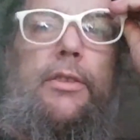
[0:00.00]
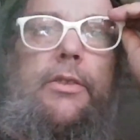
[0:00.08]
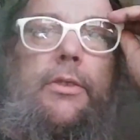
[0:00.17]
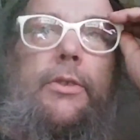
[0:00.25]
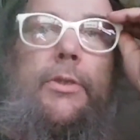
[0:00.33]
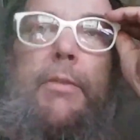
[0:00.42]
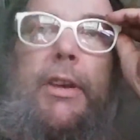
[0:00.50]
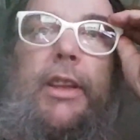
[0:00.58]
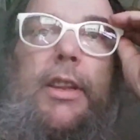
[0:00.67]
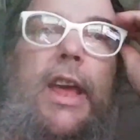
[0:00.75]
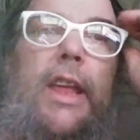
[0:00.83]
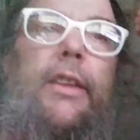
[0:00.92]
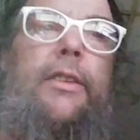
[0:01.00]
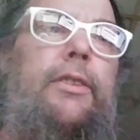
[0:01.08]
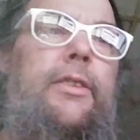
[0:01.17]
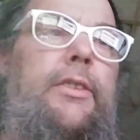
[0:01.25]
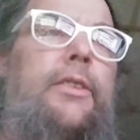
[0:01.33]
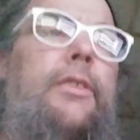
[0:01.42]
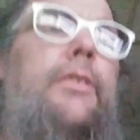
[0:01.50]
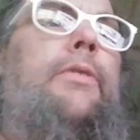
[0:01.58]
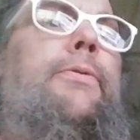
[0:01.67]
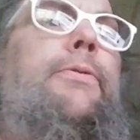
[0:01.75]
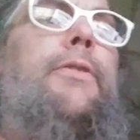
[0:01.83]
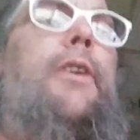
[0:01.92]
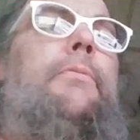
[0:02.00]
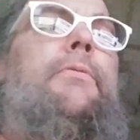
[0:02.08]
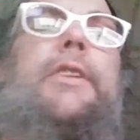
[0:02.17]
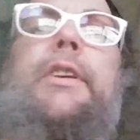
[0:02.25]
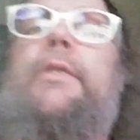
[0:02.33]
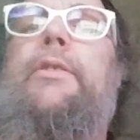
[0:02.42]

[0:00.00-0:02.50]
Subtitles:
Used my lenses from these